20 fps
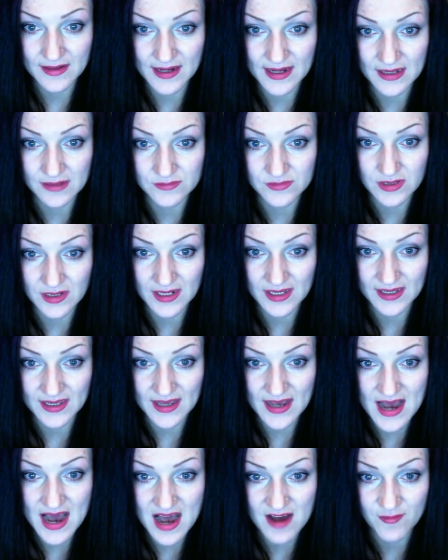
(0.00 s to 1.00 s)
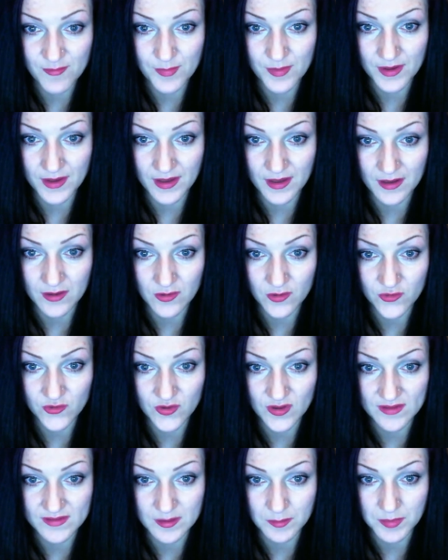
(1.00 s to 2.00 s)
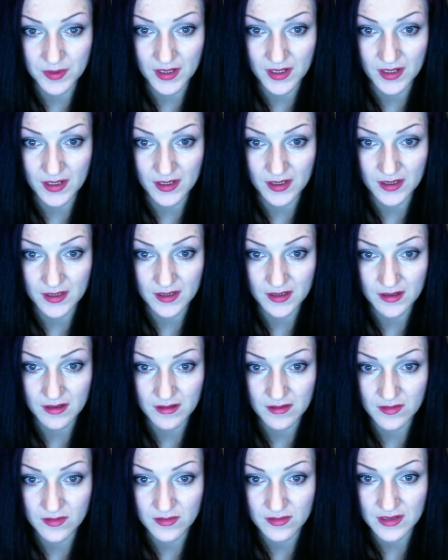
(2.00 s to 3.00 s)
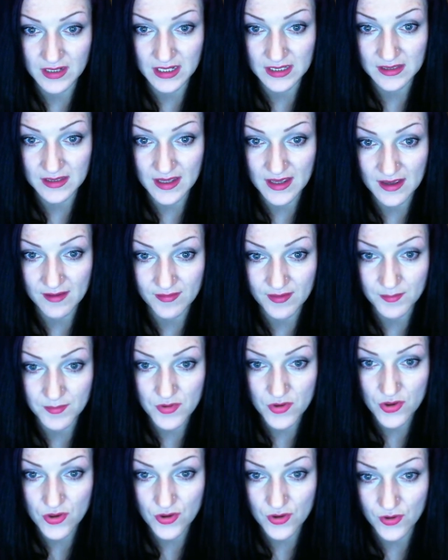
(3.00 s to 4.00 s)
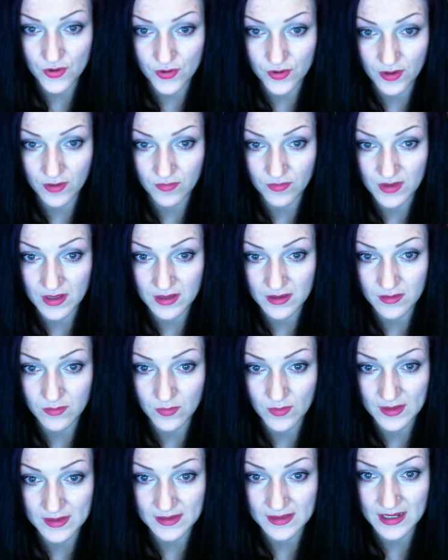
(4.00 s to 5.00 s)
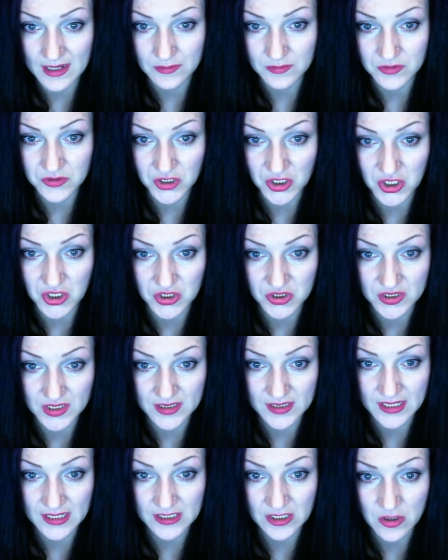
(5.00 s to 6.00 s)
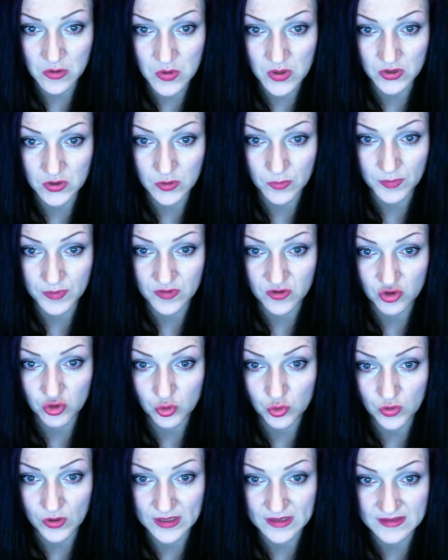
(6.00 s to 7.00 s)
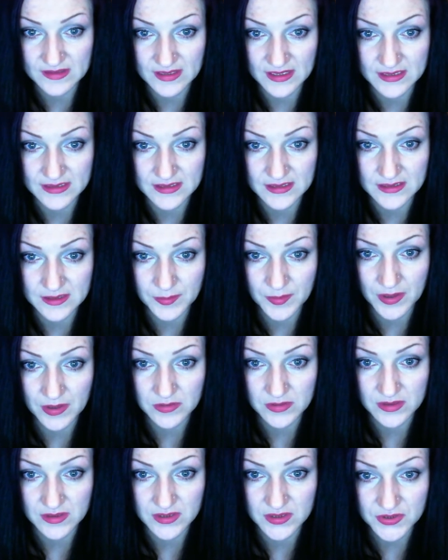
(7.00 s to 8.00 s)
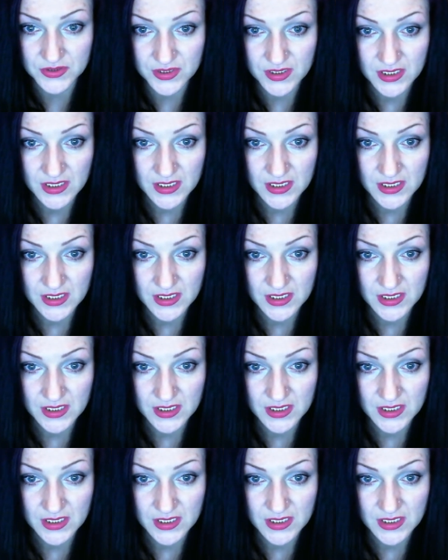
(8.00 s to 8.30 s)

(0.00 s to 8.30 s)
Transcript: count like a half blink also as a blink. Because you can't ever be sure if that went down or not. And I don't want to be too excited about this.